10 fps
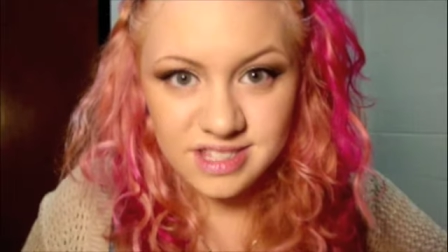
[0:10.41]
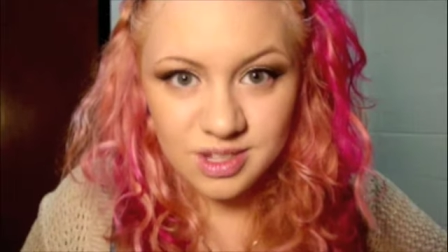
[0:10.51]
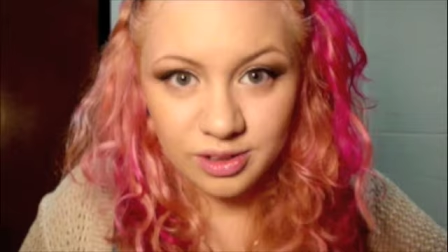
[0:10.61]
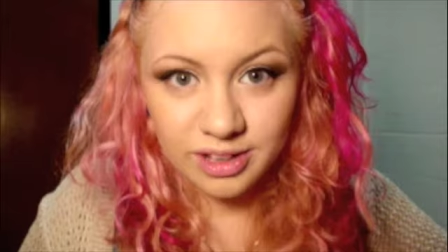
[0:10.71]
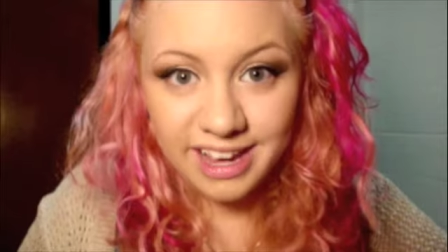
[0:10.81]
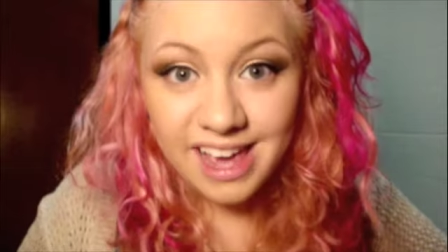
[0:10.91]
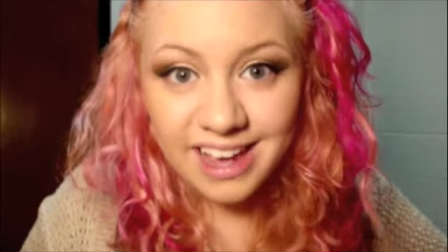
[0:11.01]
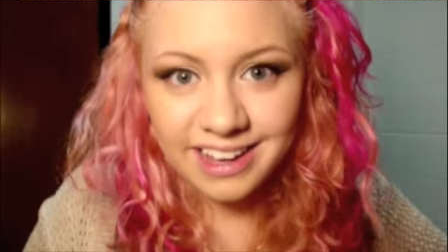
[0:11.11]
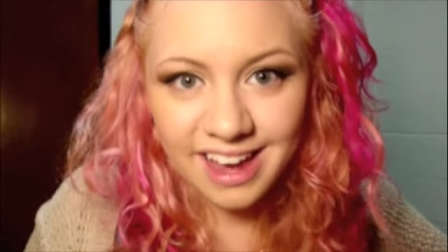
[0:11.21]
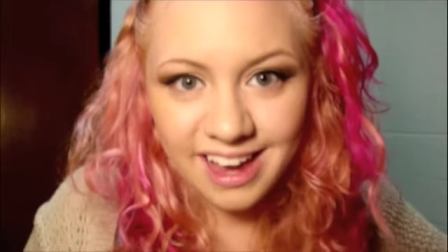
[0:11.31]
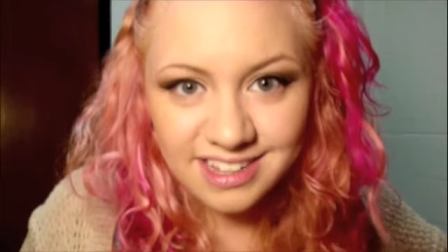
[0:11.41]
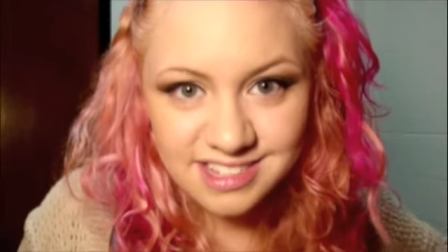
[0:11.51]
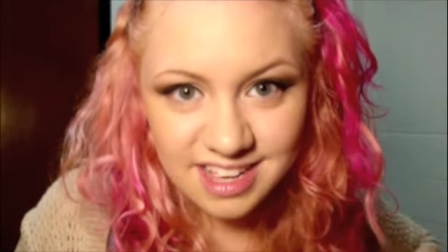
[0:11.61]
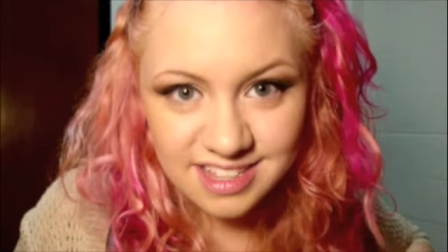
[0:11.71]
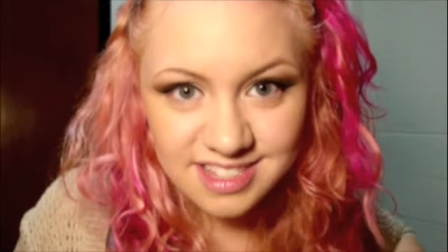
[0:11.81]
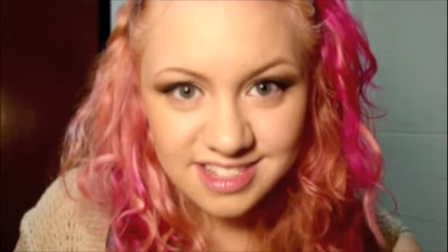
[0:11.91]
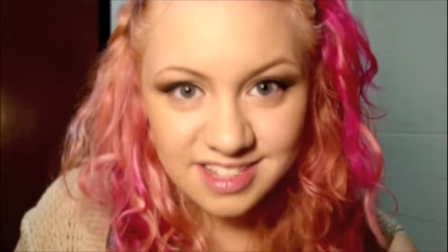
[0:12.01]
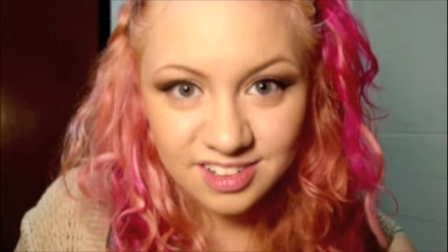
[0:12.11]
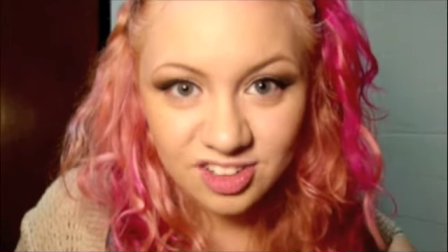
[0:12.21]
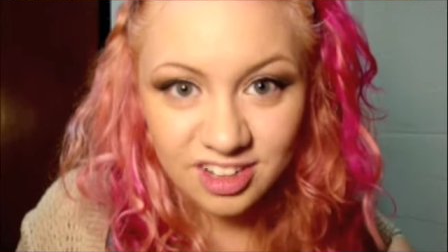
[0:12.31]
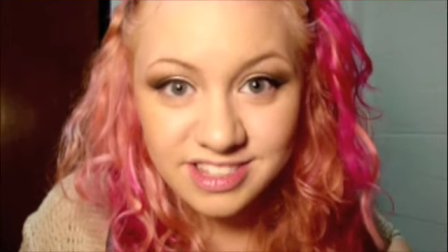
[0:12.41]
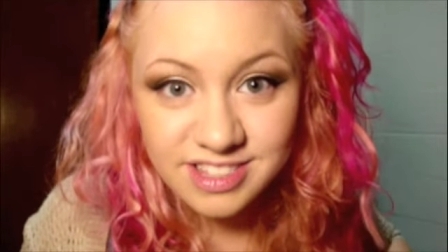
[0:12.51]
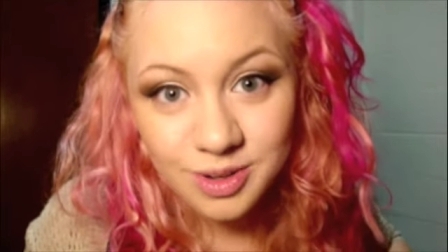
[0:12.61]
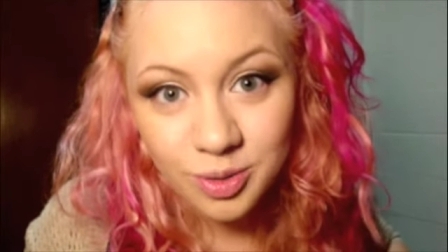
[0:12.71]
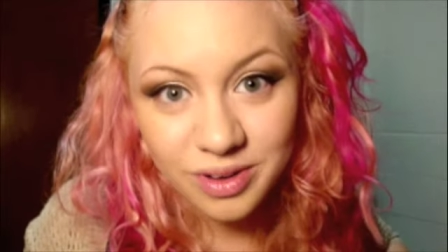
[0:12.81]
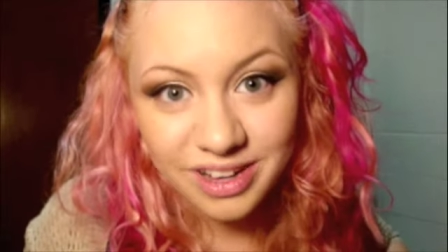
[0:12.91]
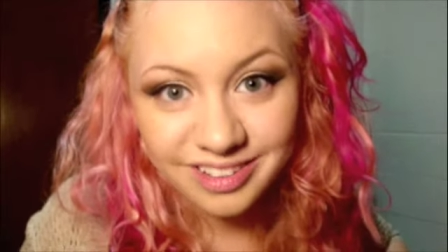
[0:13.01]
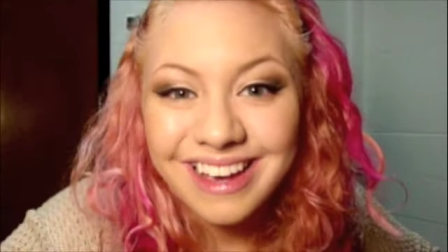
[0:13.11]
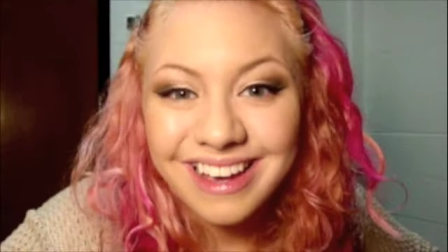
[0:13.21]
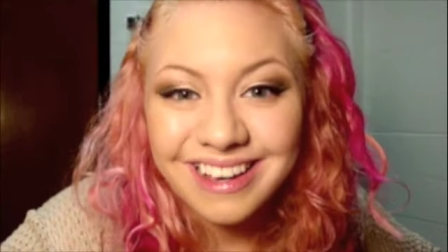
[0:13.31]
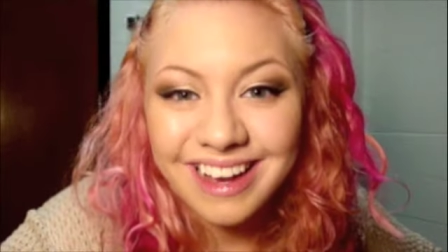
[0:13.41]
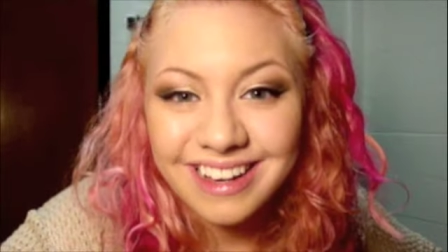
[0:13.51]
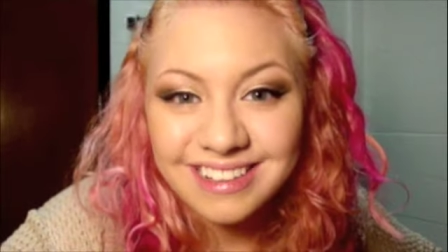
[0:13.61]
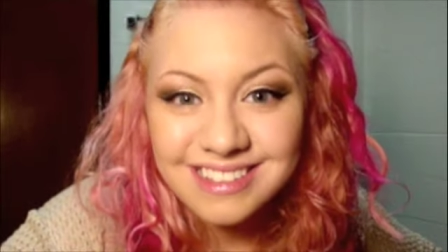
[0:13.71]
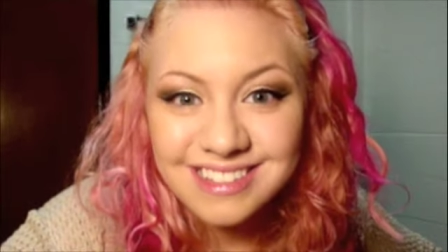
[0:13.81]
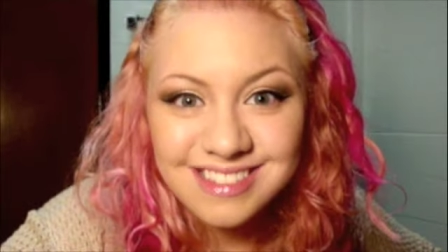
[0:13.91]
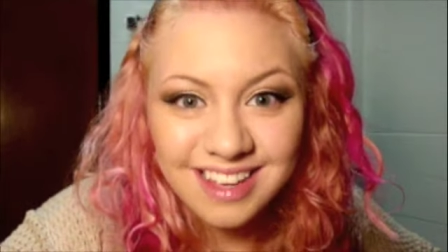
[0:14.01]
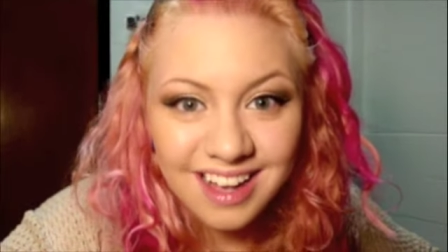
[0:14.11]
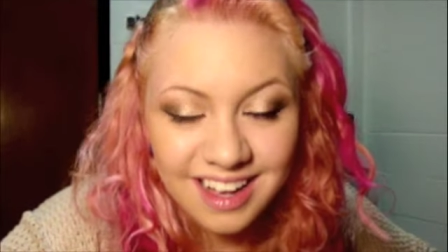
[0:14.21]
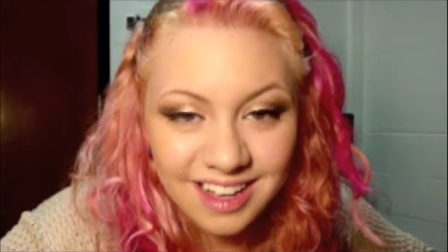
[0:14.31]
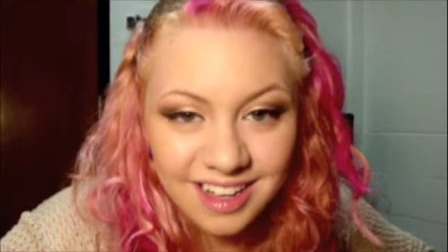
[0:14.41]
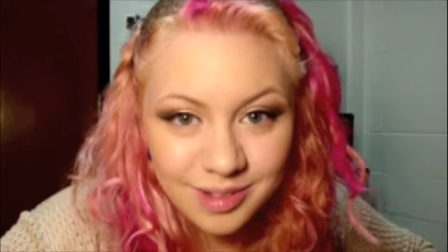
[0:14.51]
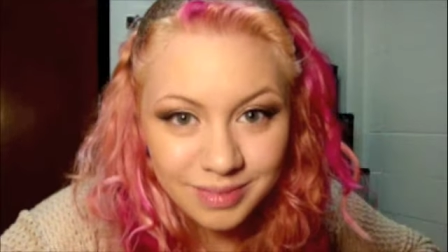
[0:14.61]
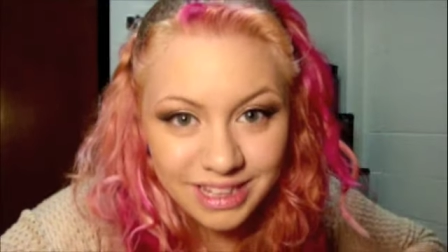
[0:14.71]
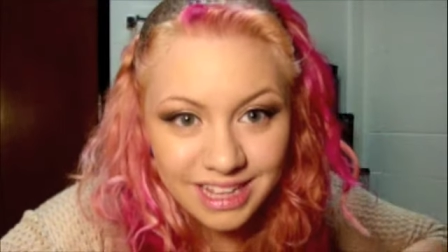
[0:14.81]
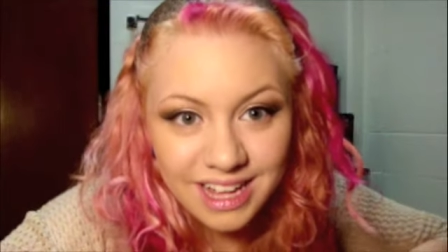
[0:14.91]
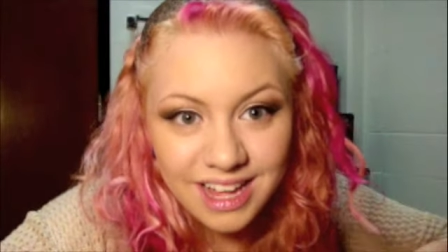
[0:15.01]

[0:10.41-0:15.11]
Soleil, aka Sassy Sunshine 01. Hey guys, um,